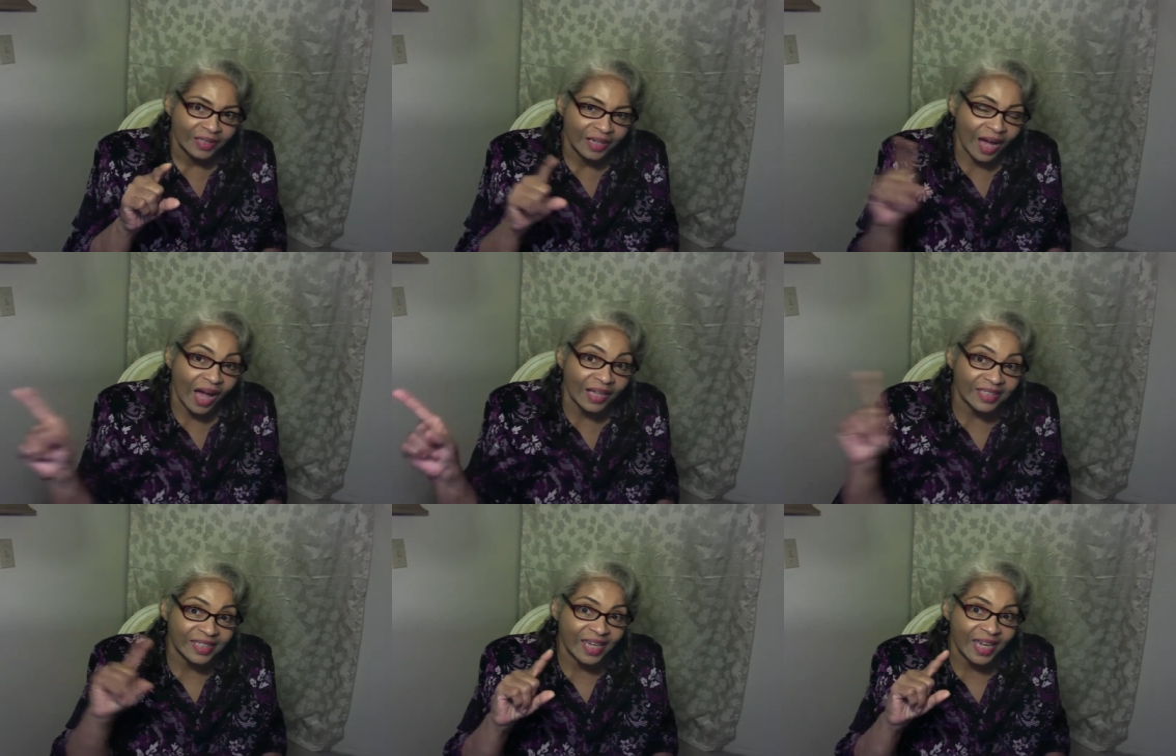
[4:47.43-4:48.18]
God
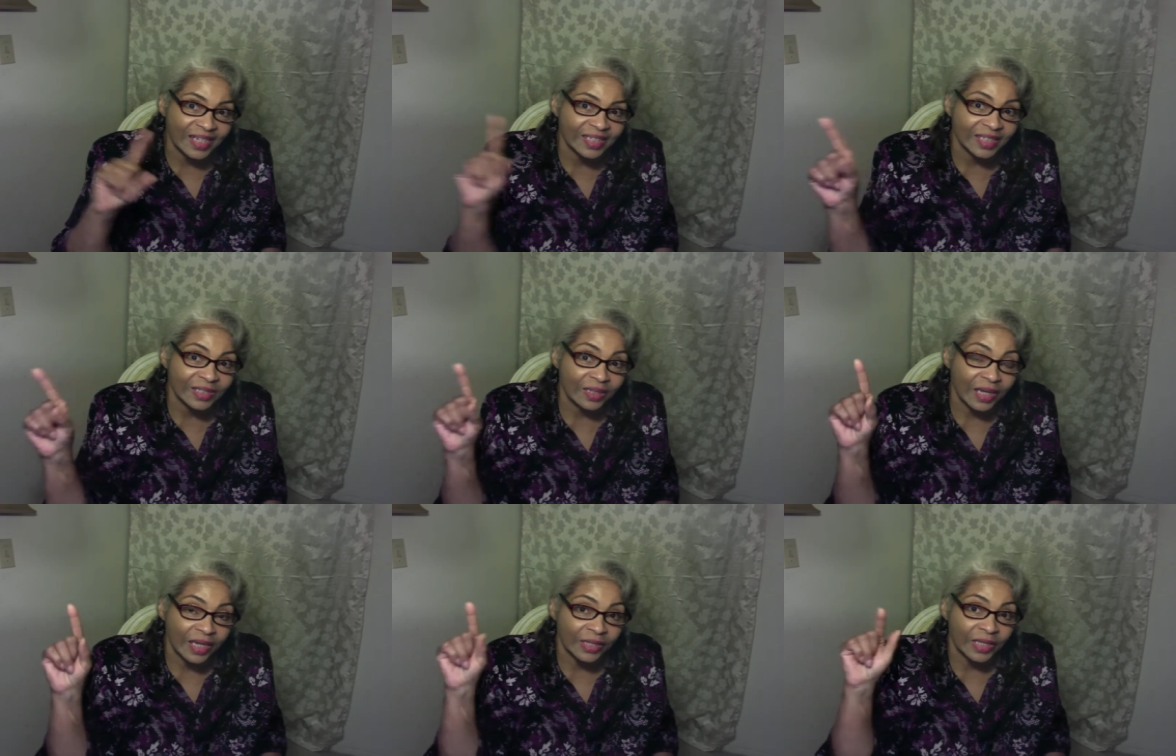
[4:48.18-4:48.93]
says in,
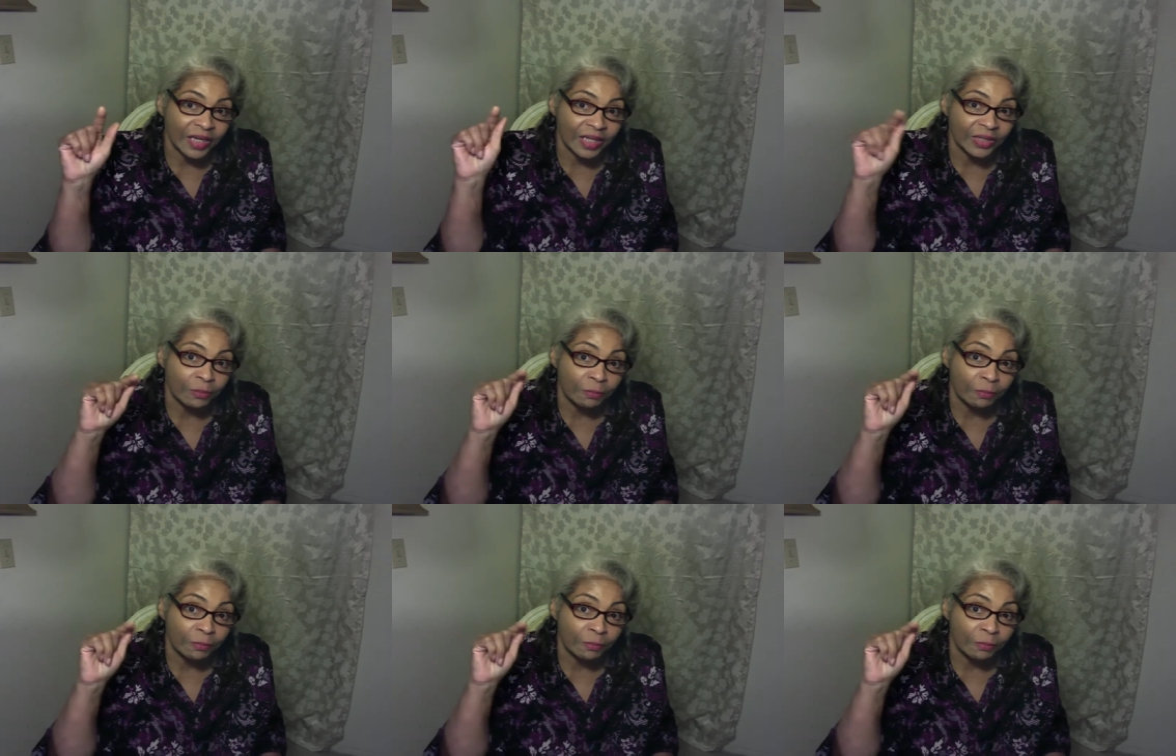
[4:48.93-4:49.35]
in, in the